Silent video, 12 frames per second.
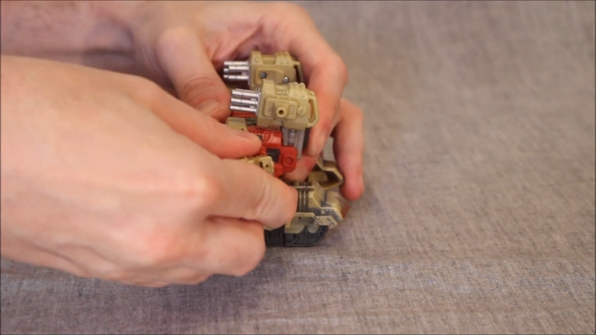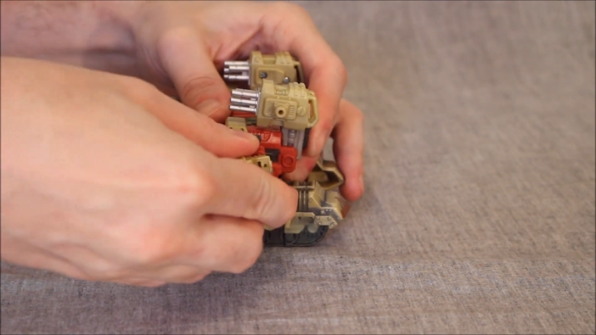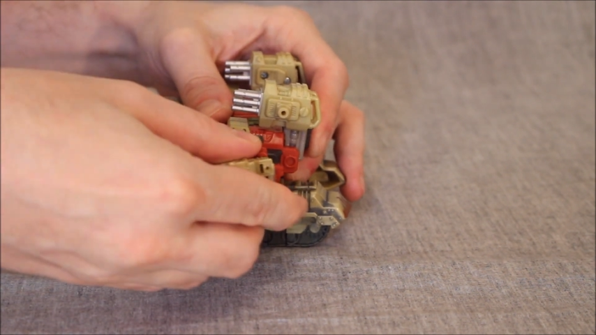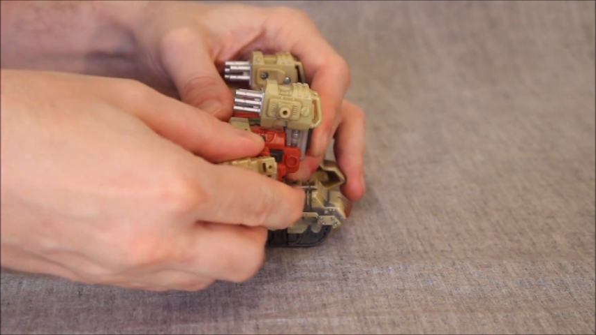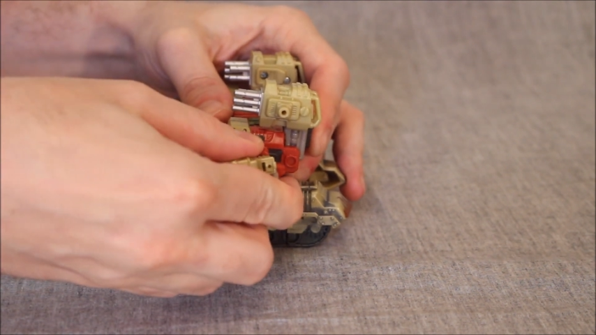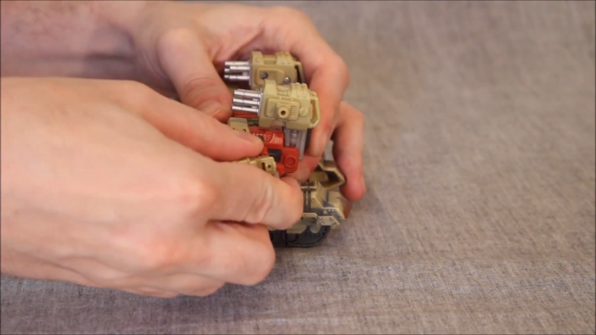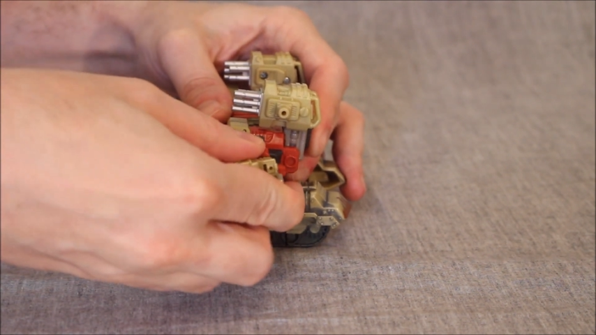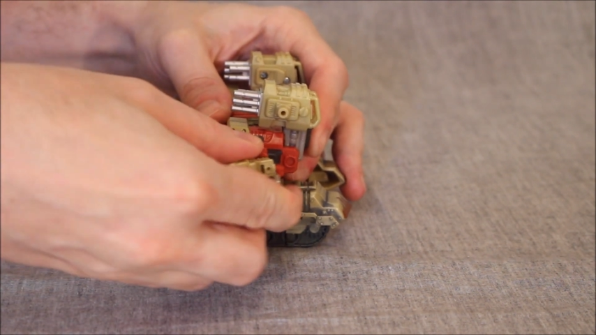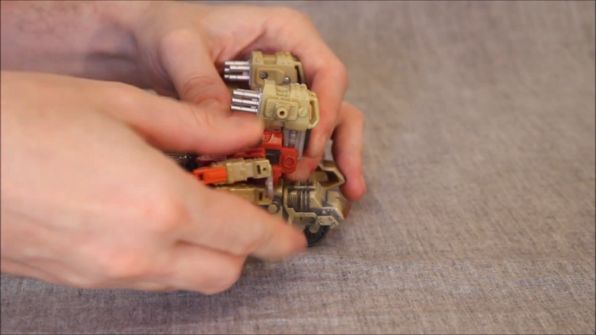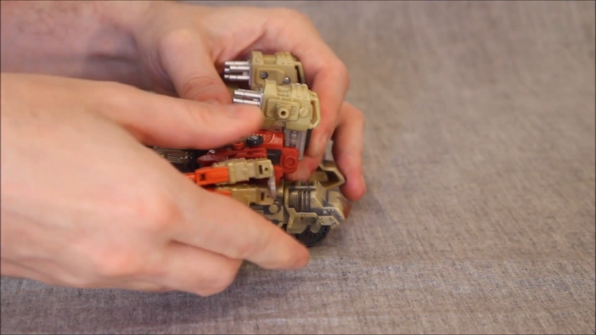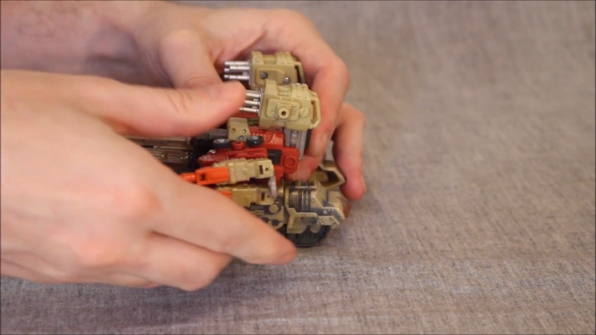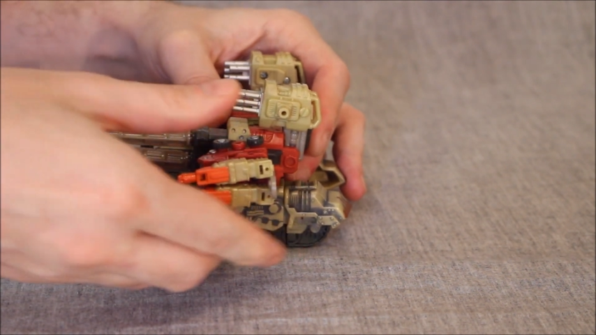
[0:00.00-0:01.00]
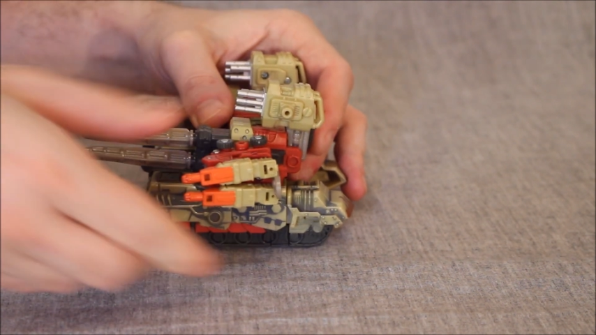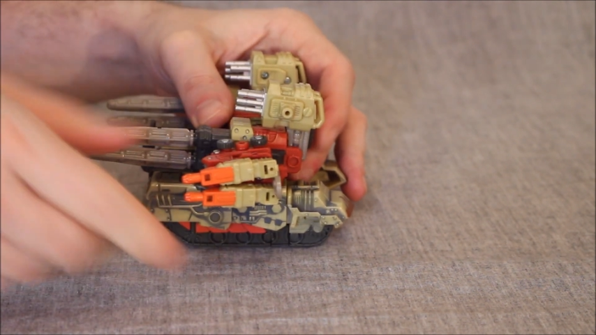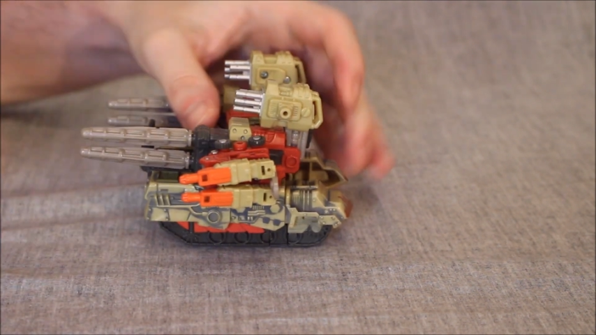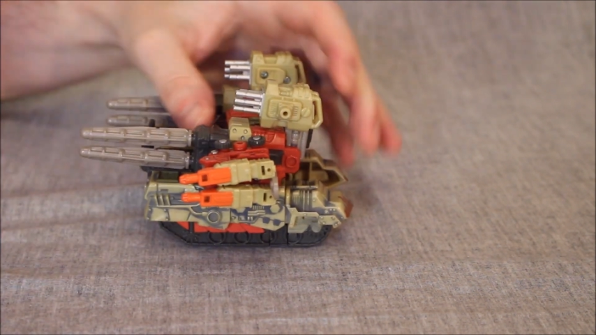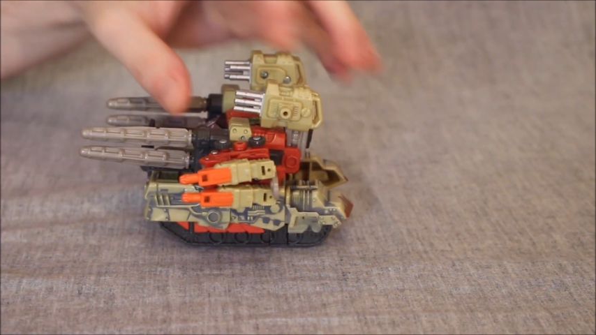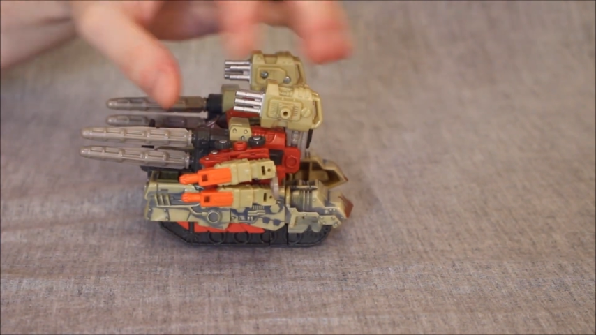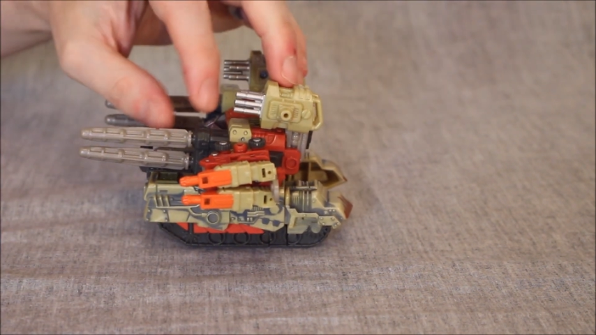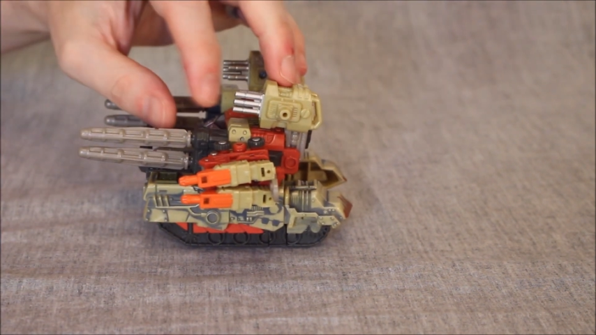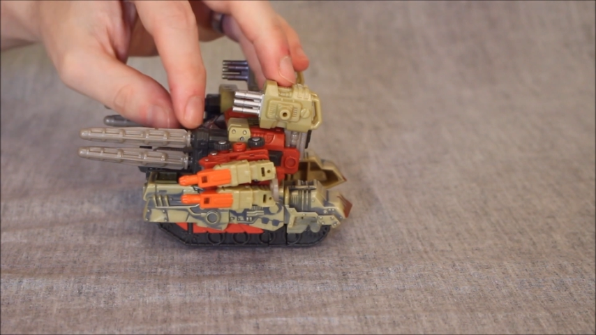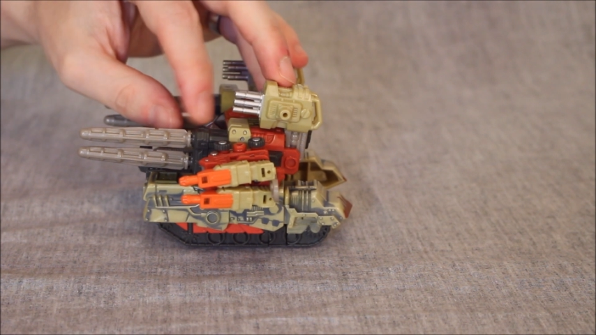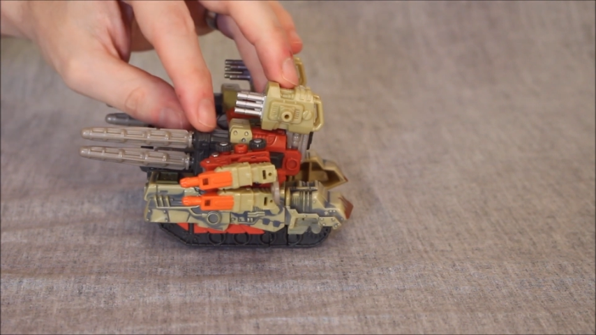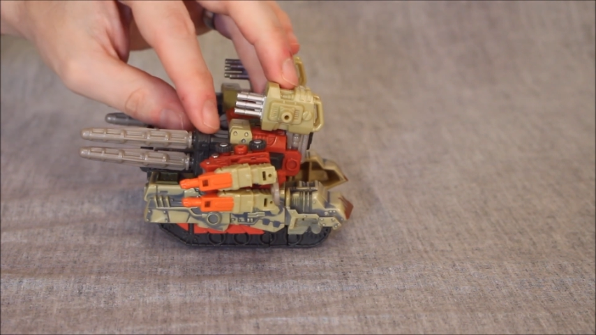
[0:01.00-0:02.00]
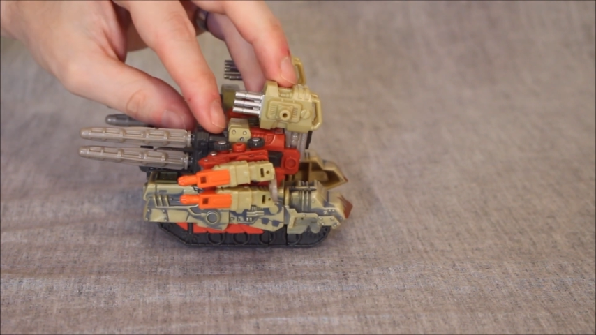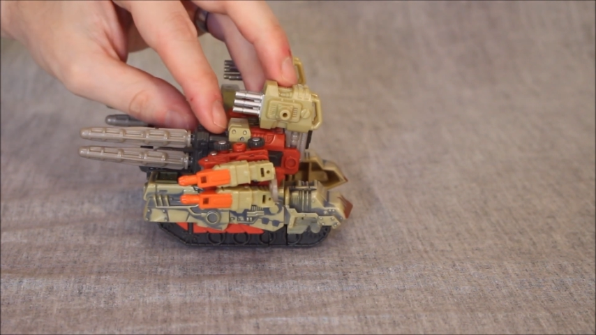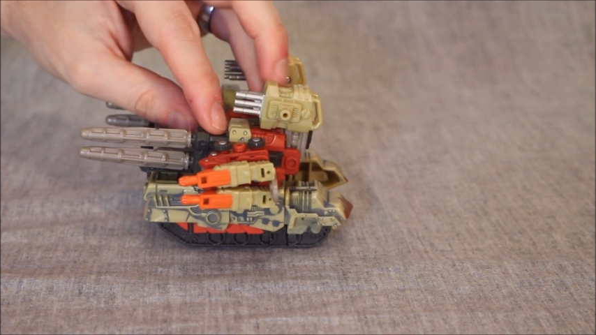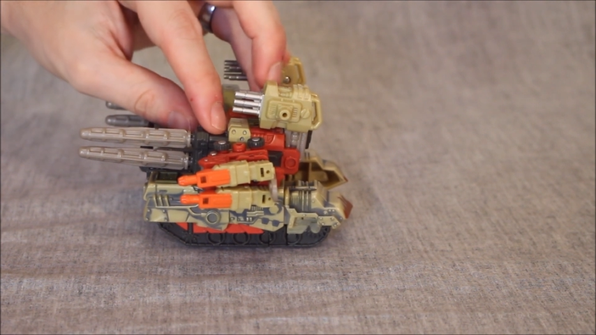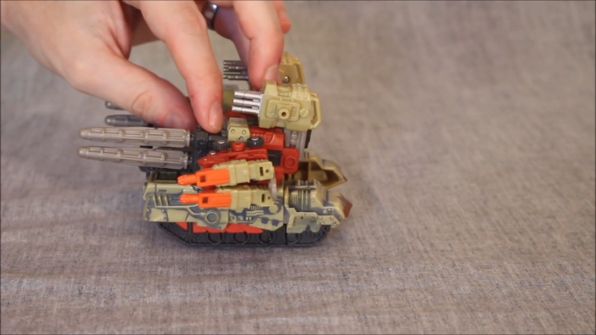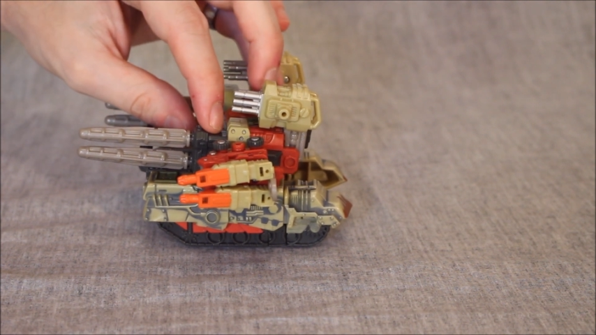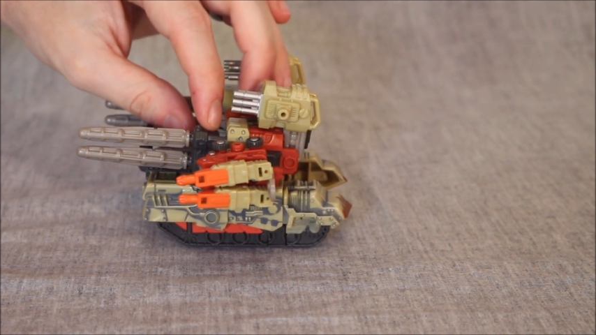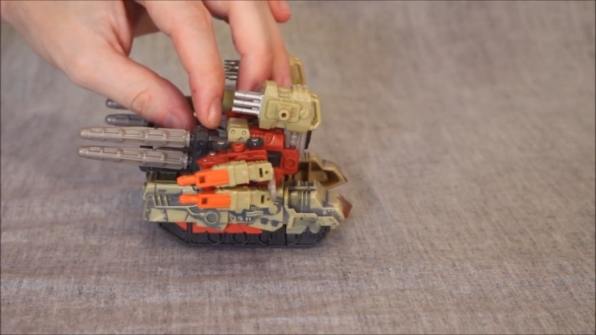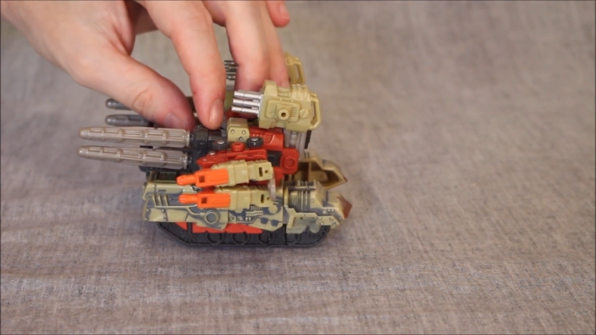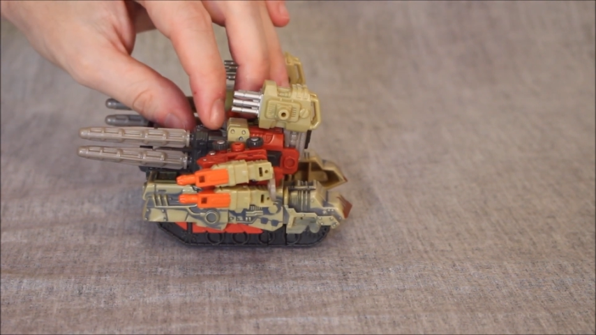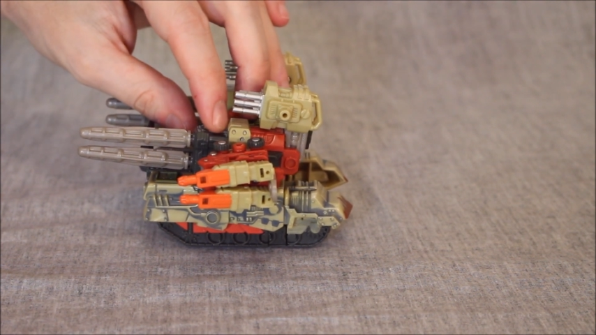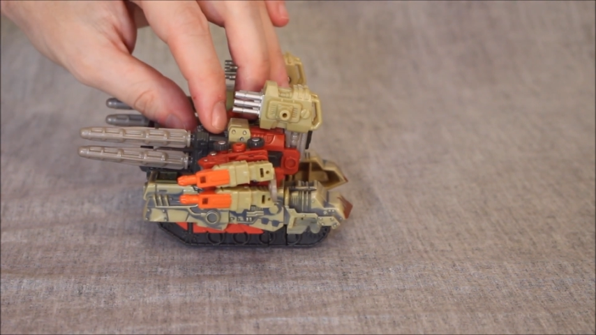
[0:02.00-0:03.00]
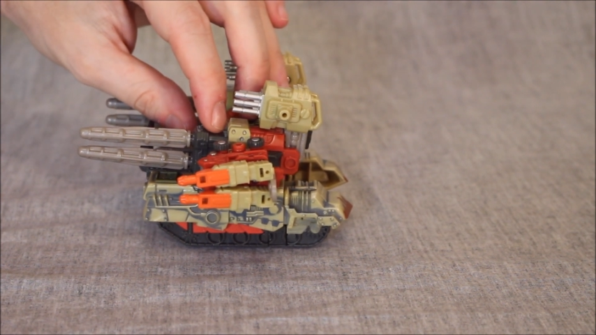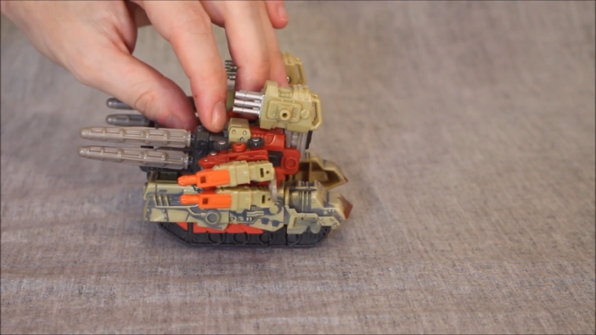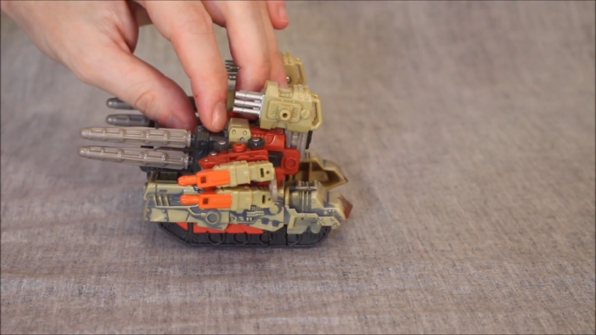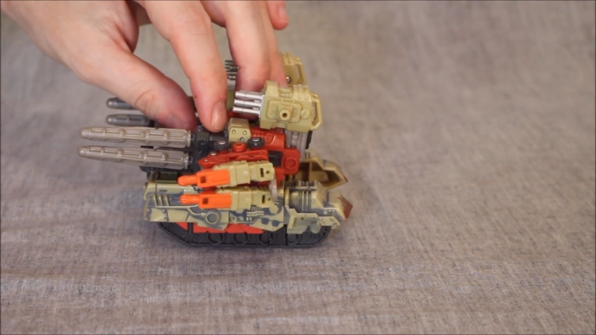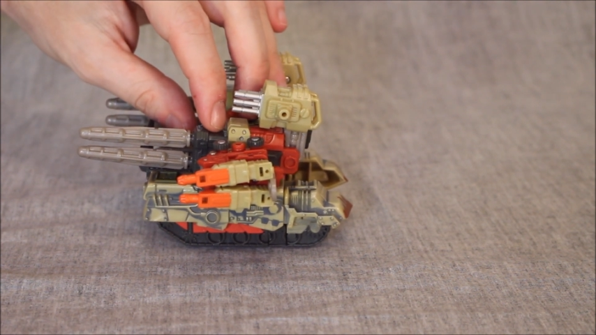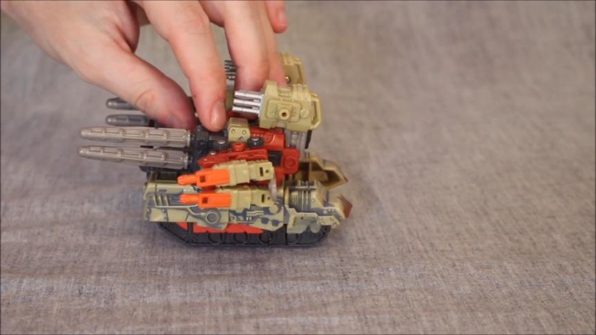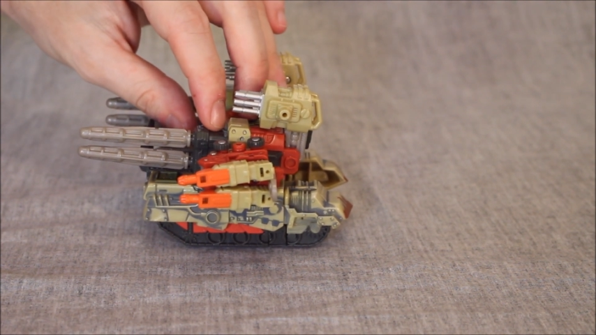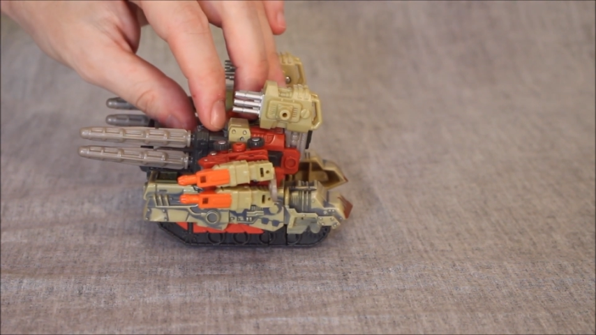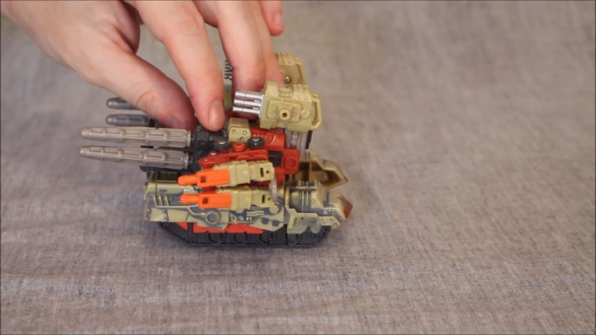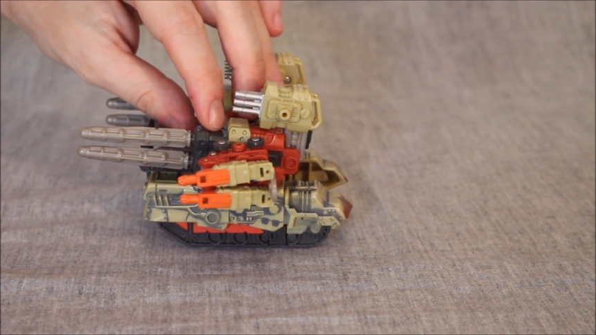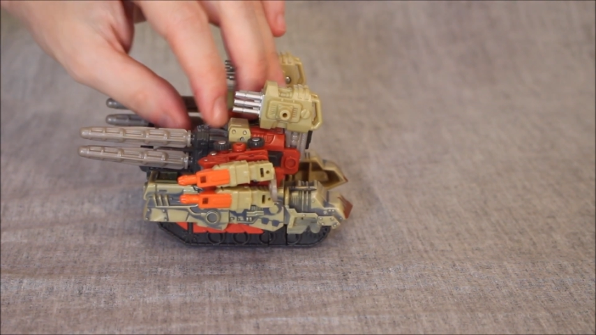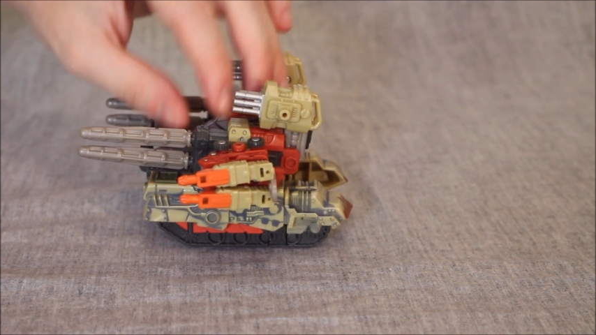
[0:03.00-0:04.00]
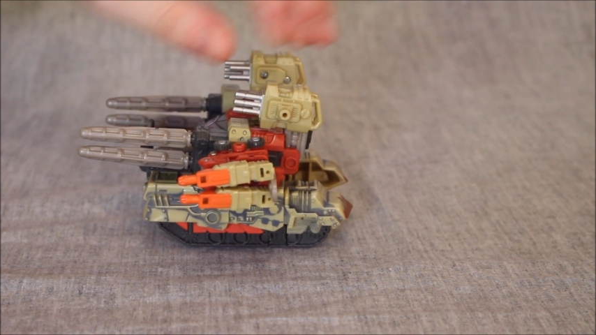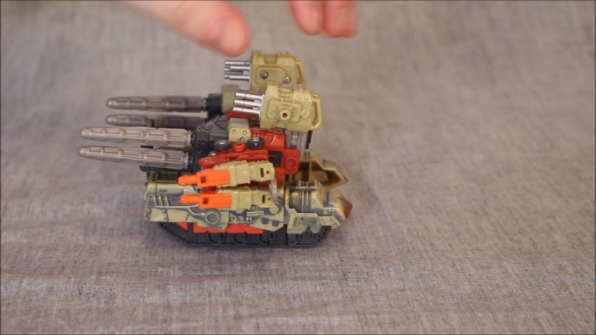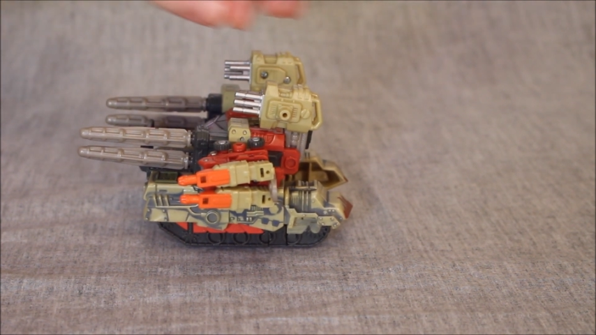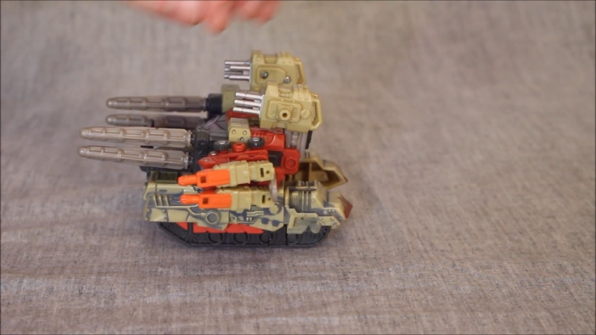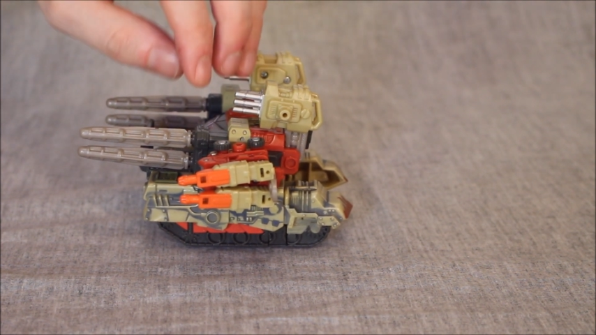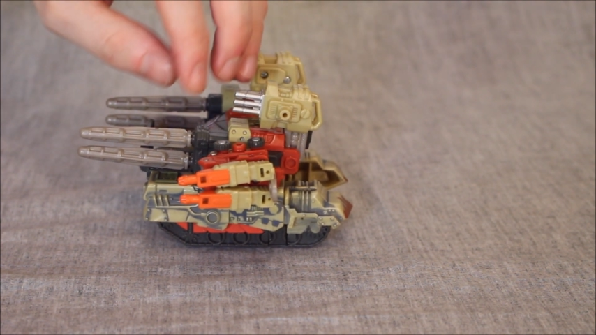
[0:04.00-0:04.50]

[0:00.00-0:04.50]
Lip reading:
[unreadable: no face in view]